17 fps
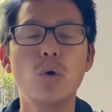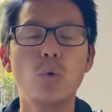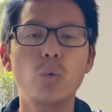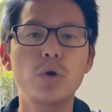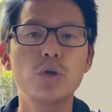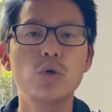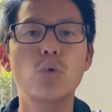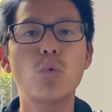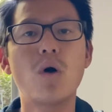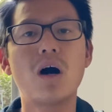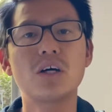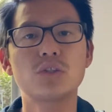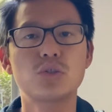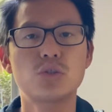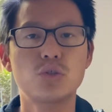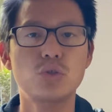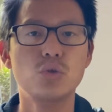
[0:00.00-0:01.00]
when you
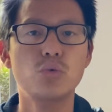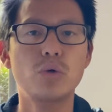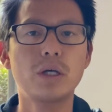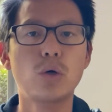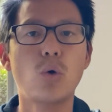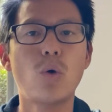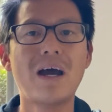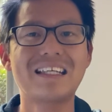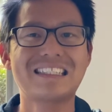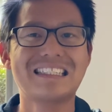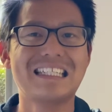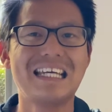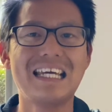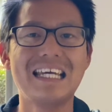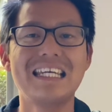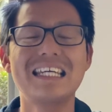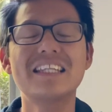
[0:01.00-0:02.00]
want to request
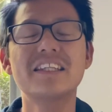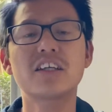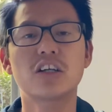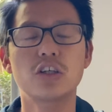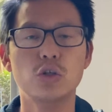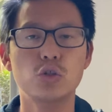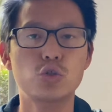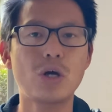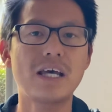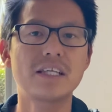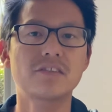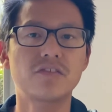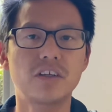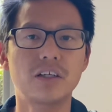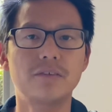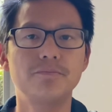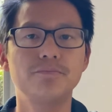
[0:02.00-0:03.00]
an internal
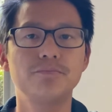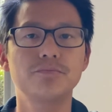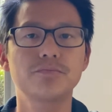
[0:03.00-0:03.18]
transfer.